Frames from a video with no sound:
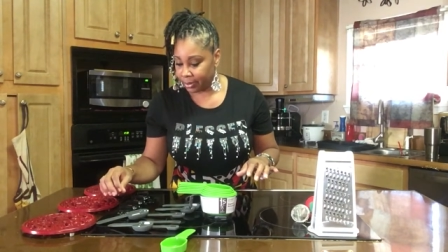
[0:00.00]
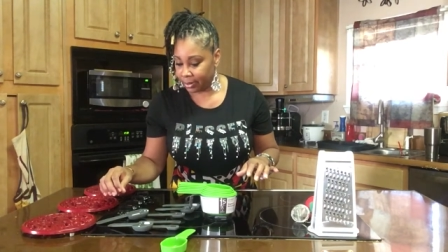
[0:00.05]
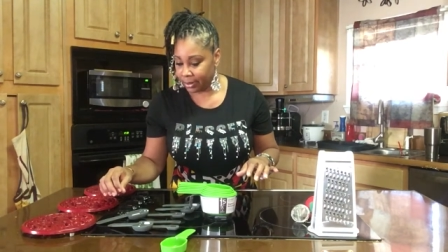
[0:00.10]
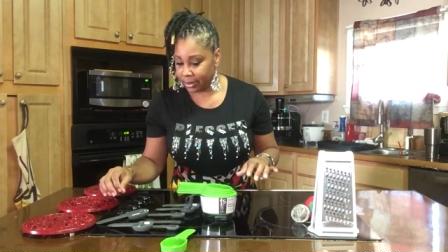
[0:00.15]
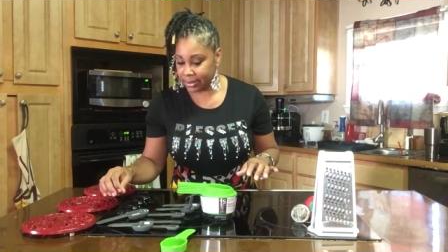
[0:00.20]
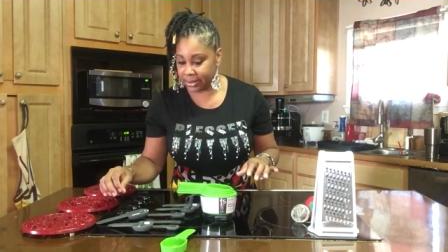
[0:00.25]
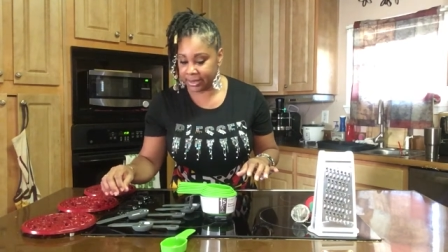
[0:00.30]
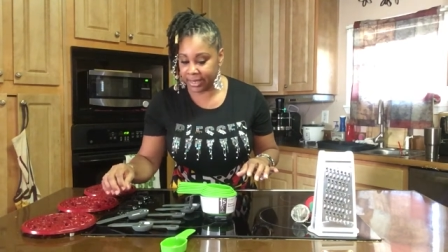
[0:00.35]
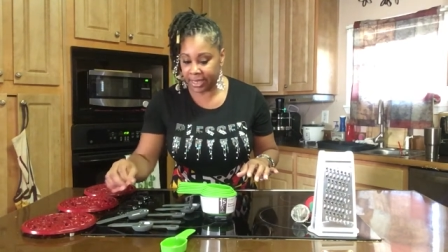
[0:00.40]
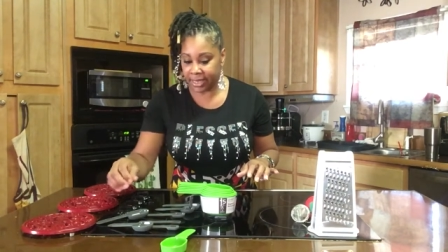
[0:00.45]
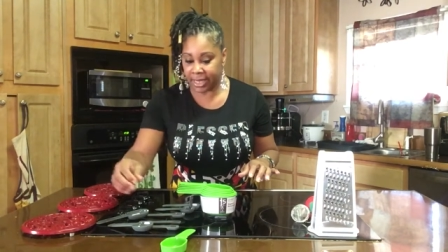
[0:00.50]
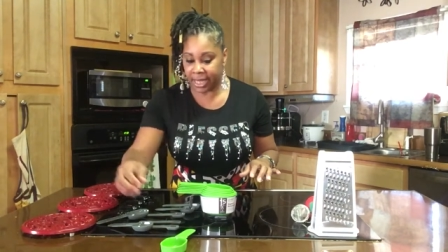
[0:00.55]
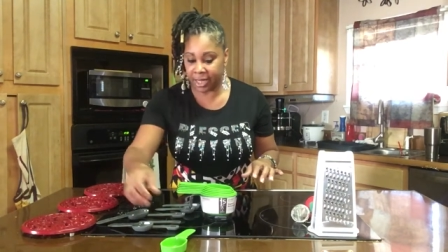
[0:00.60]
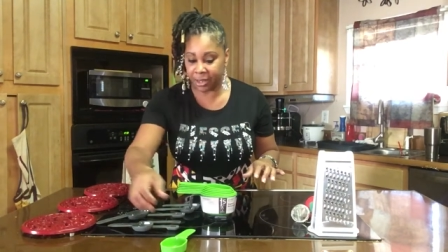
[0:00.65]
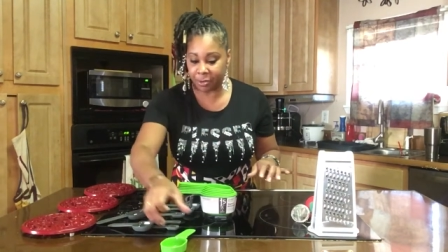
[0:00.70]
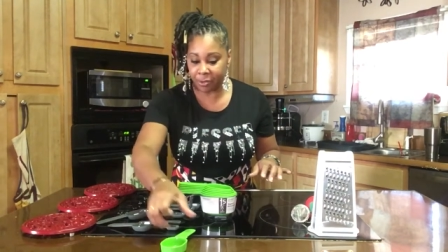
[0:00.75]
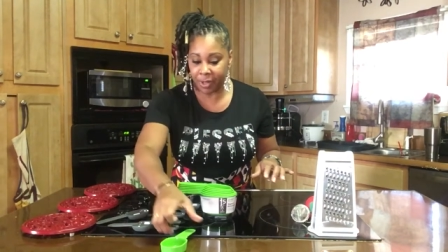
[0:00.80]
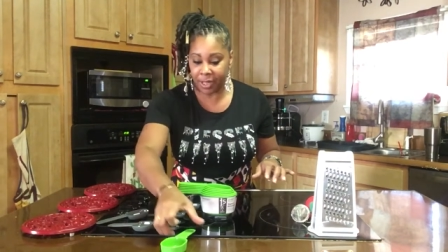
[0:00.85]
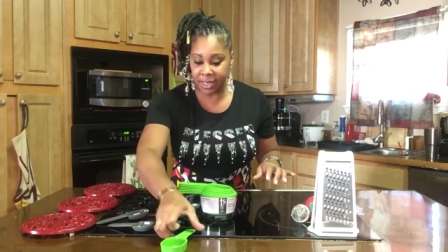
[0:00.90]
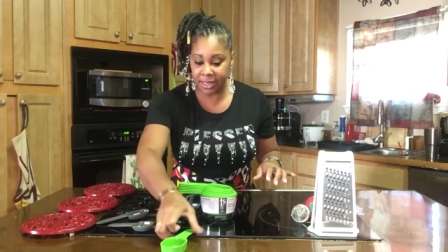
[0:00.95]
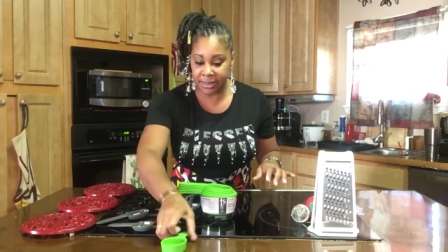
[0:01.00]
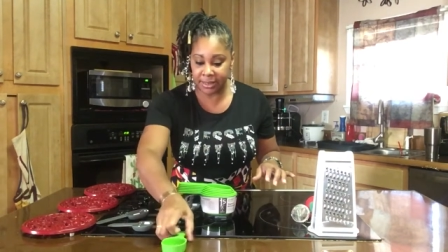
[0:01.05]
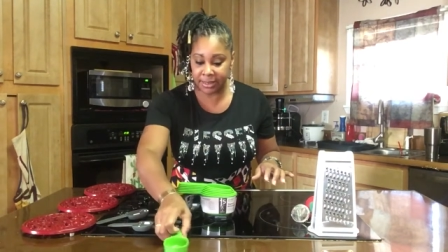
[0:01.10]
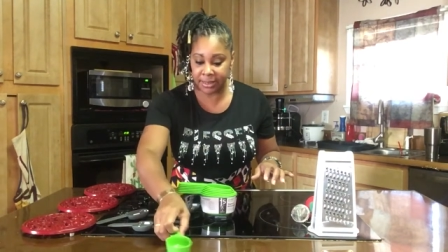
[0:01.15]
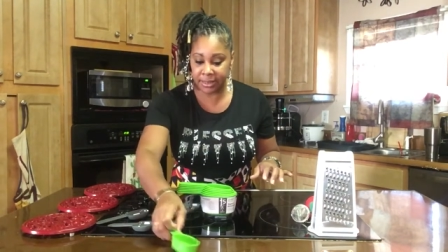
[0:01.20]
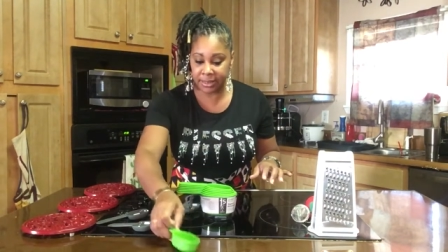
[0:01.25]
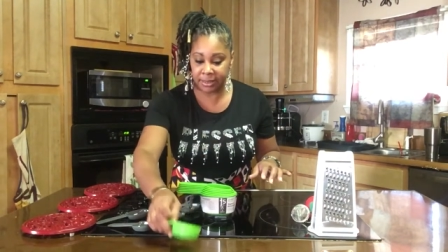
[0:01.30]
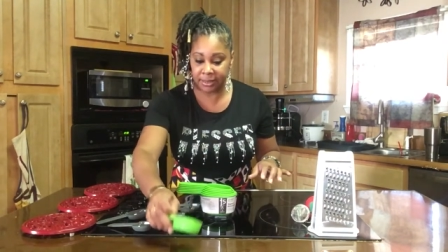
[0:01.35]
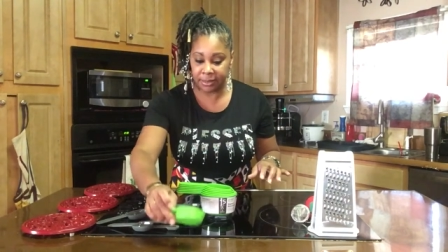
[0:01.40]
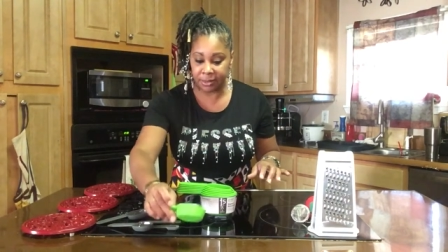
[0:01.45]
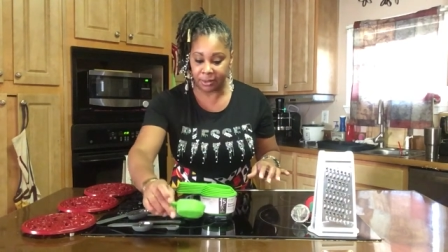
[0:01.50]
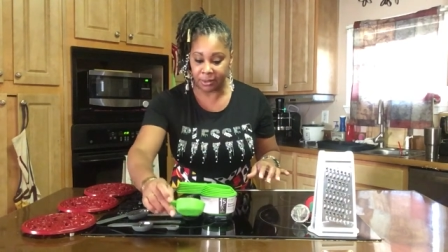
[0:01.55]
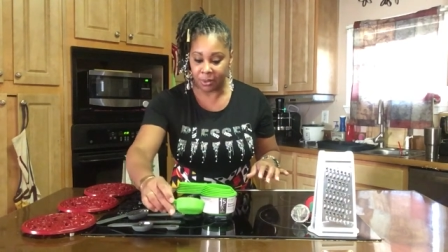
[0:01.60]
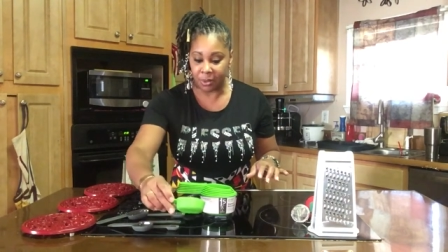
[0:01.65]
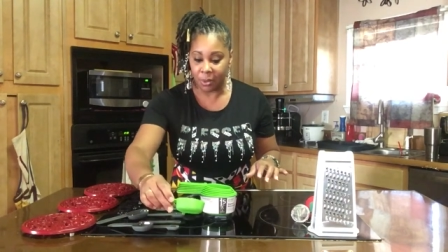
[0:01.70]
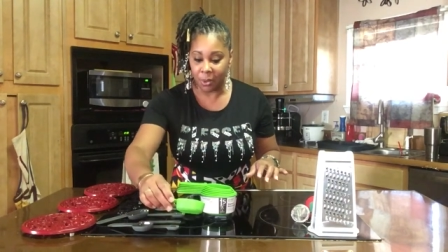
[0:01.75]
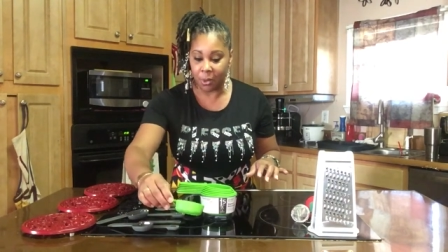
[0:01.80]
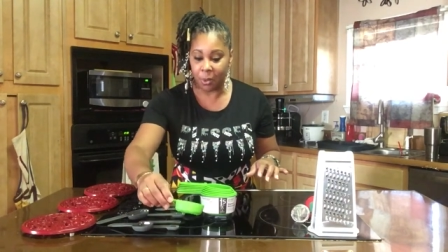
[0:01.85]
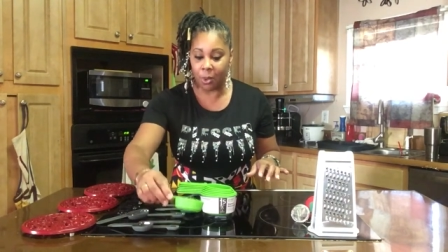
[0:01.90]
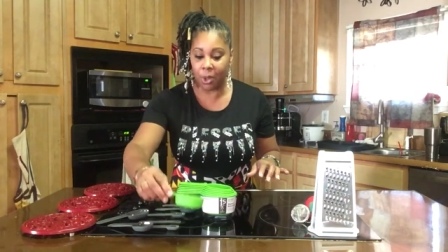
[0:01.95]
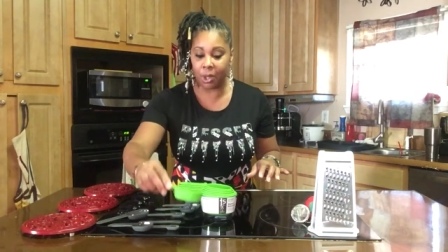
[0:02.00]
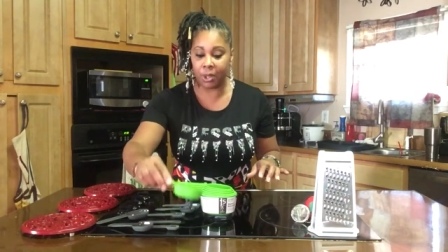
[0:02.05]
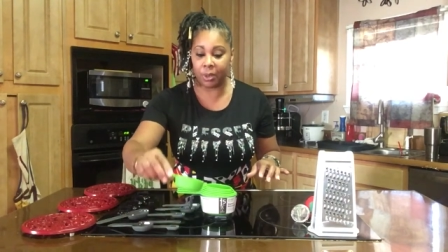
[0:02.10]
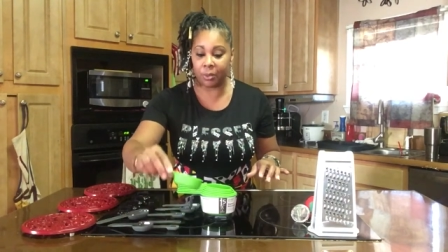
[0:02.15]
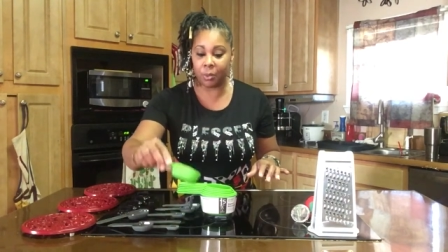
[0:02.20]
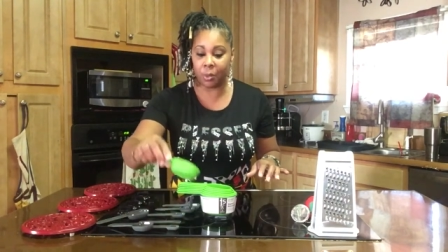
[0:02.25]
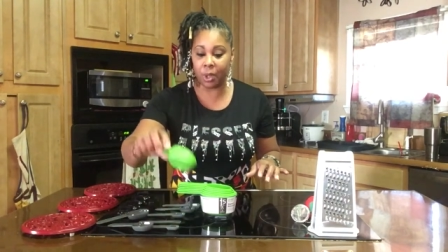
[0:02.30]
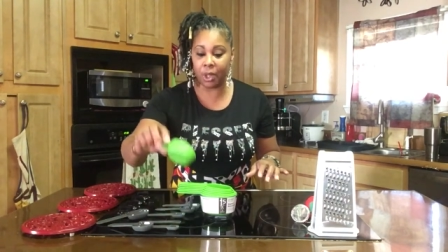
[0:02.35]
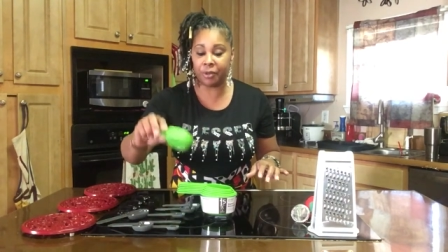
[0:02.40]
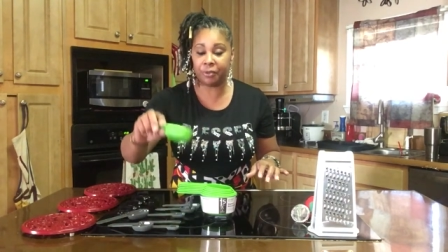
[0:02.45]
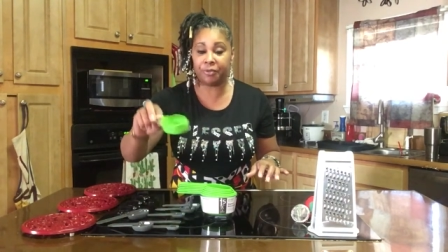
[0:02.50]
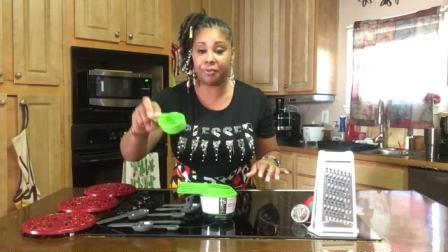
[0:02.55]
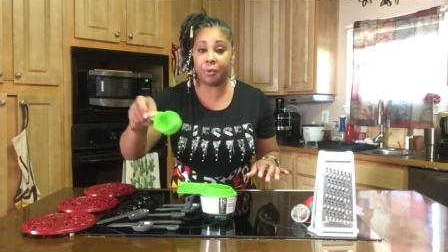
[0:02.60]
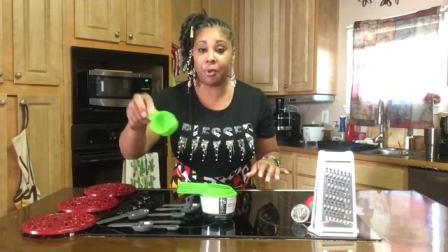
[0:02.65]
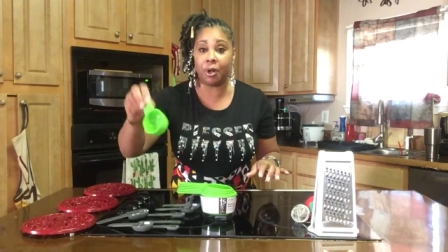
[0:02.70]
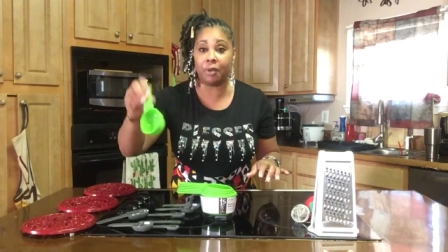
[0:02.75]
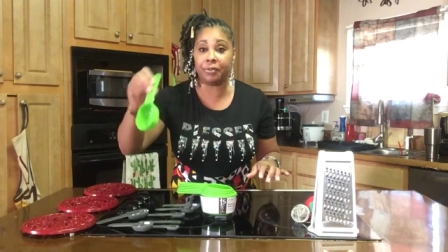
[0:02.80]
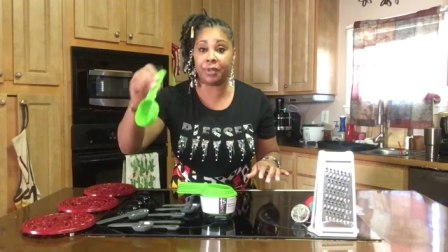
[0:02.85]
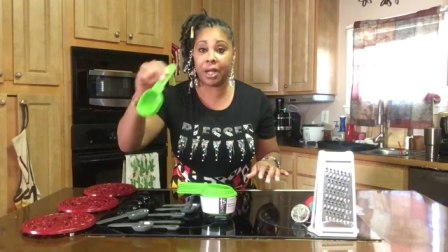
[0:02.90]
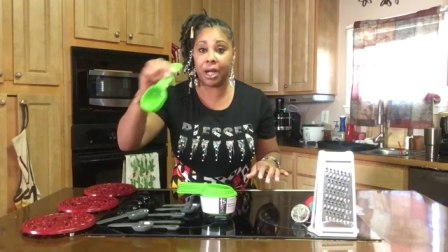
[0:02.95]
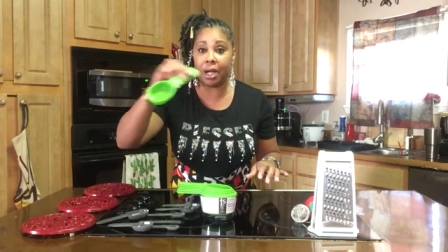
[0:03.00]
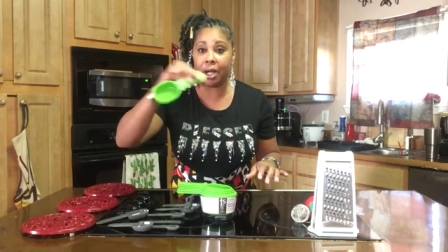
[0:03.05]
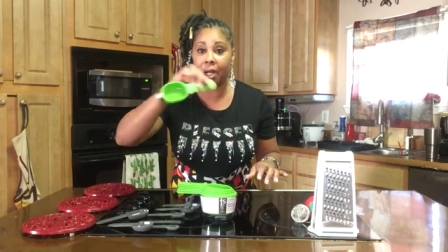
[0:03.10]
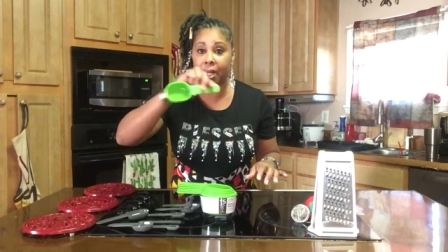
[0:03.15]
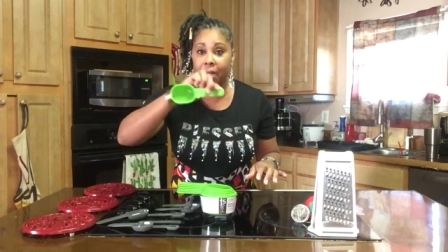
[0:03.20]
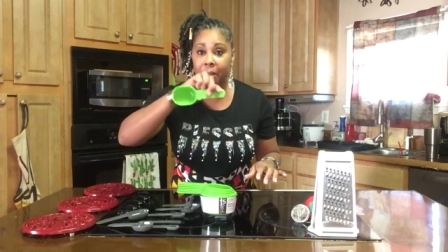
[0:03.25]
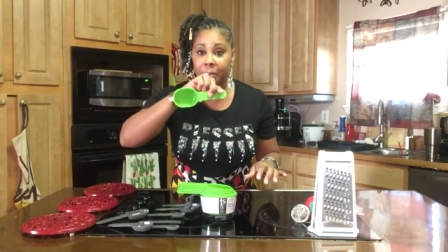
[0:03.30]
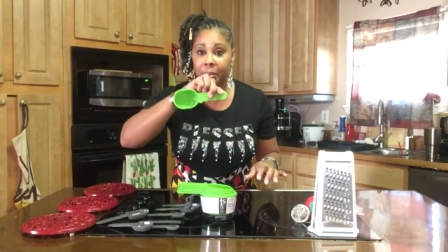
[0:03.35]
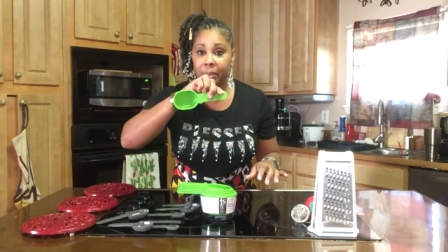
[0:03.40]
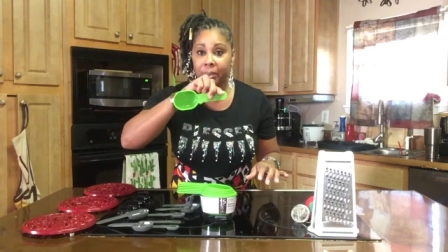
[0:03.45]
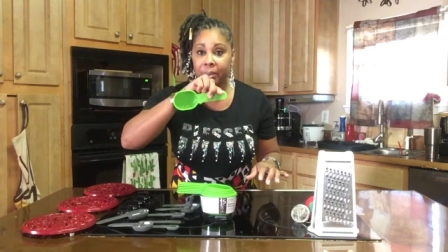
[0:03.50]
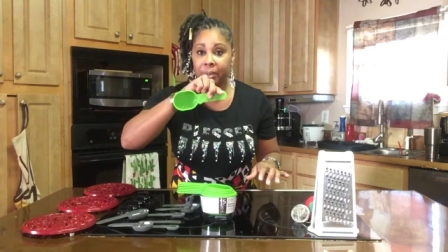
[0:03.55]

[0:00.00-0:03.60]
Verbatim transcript: Is that not crazy? or the one-fourth cup.